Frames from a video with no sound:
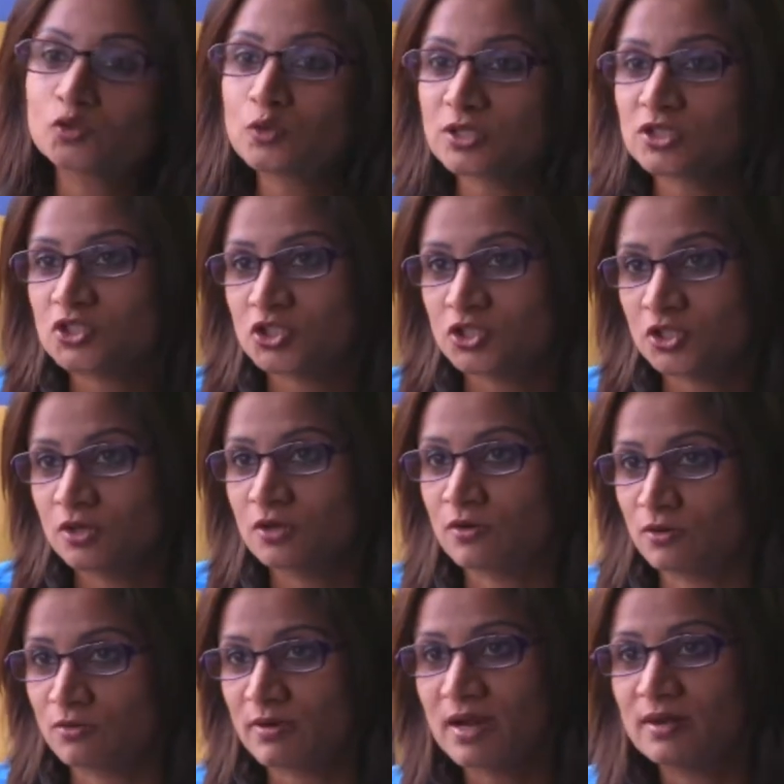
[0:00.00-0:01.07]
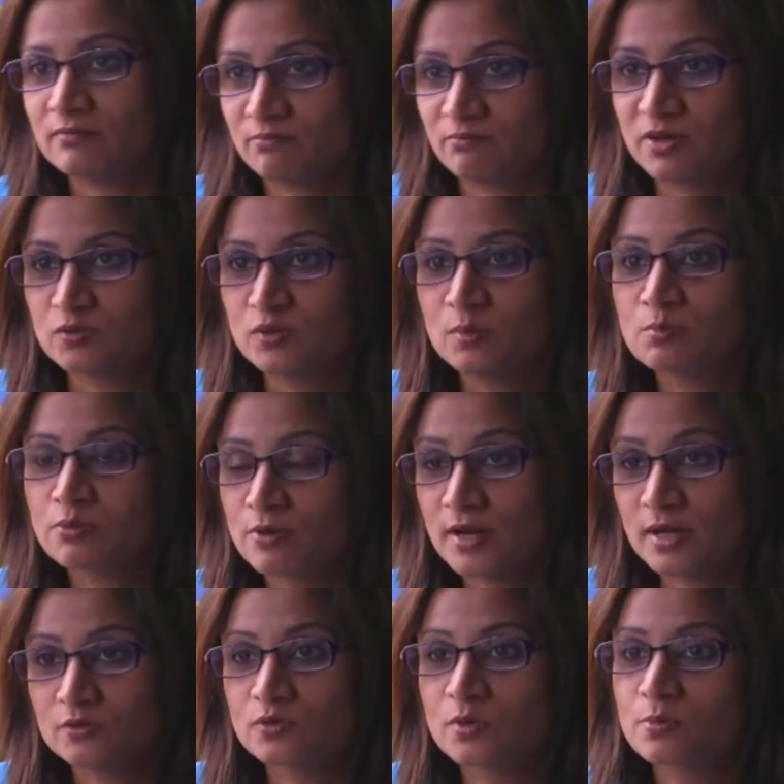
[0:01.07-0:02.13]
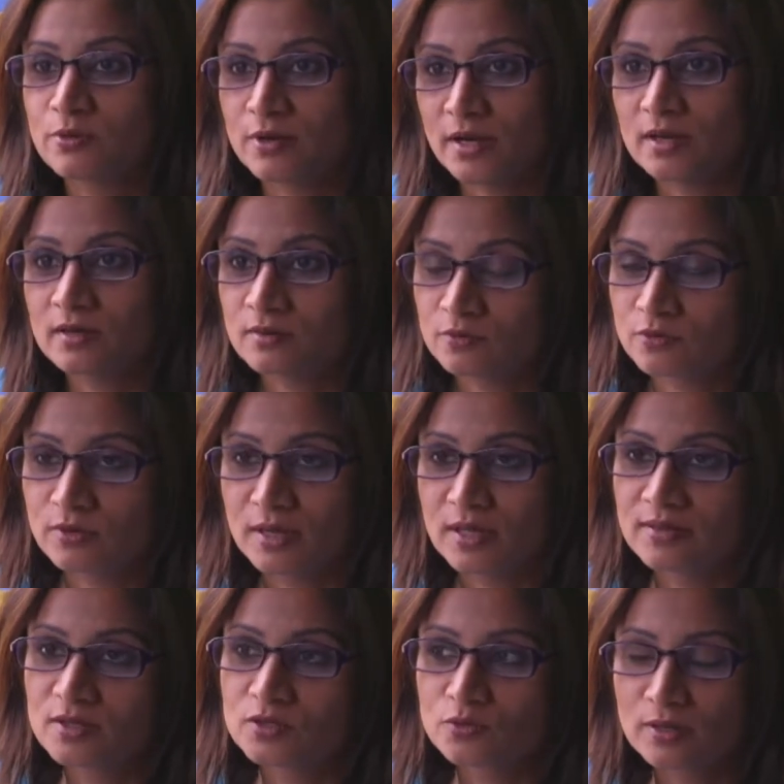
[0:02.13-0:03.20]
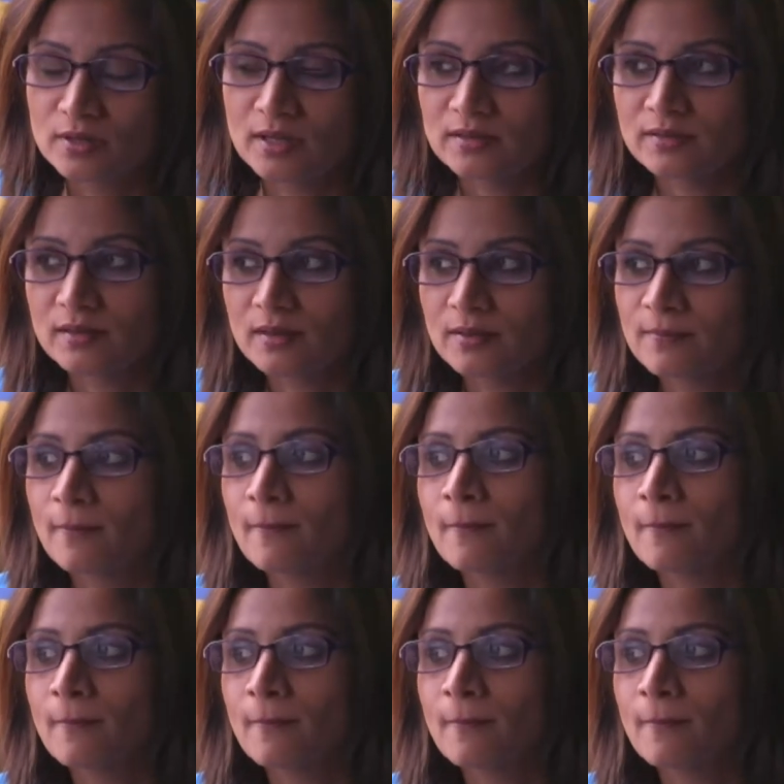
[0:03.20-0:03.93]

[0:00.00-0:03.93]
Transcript: switch, all right, between product to a product to another,